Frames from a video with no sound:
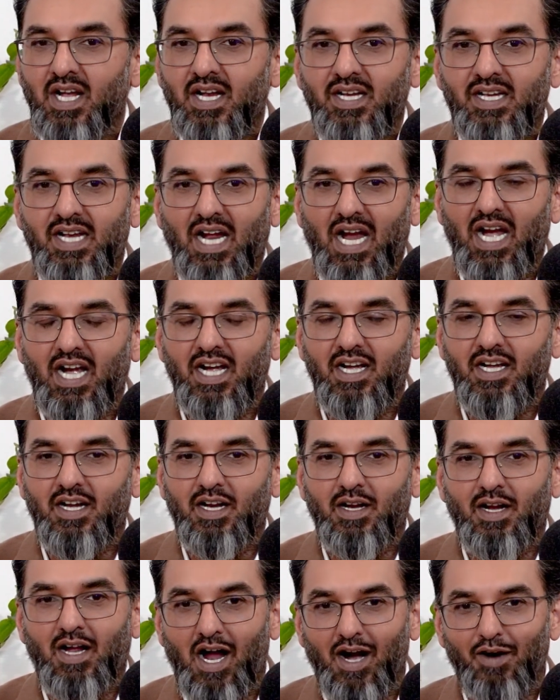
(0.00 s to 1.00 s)
that
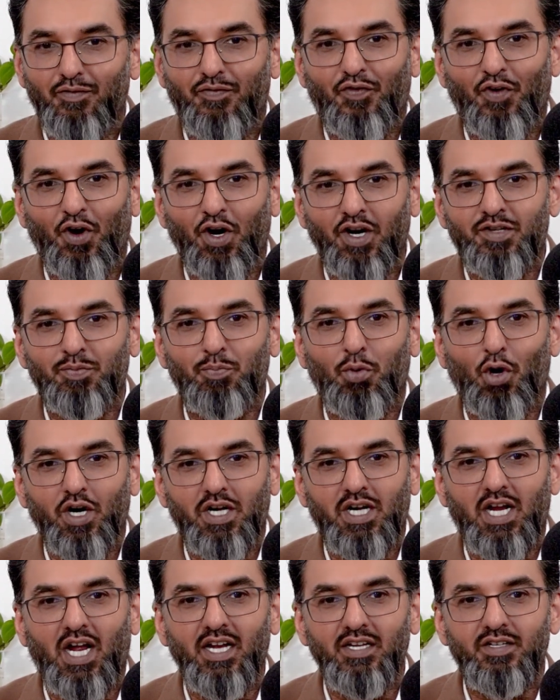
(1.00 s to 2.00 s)
our first
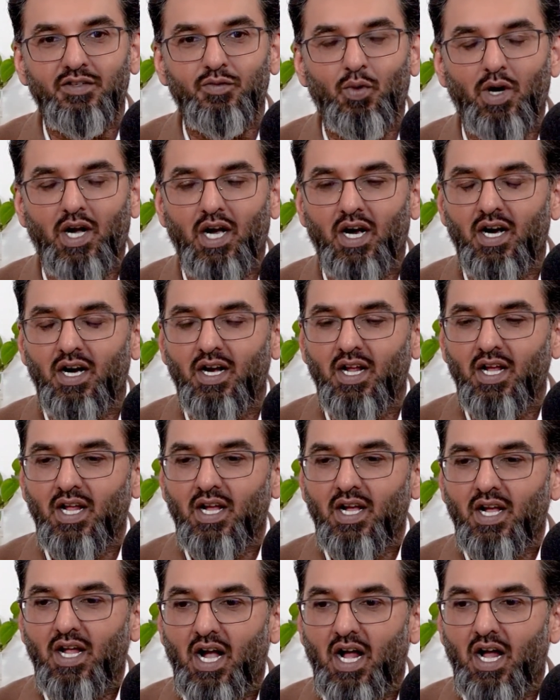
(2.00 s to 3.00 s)
podcast where
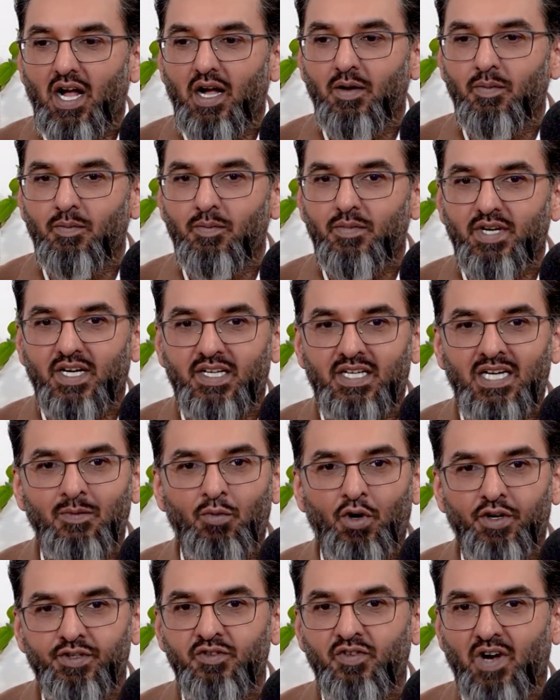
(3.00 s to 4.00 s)
the team
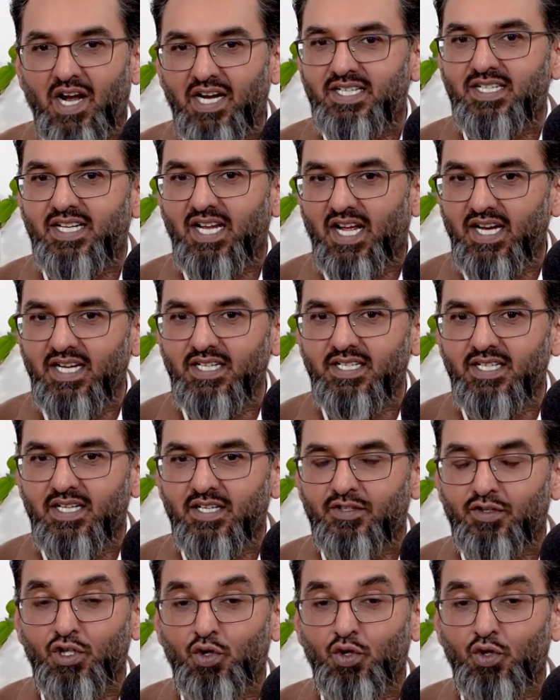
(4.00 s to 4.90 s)
wasn't right-sized, so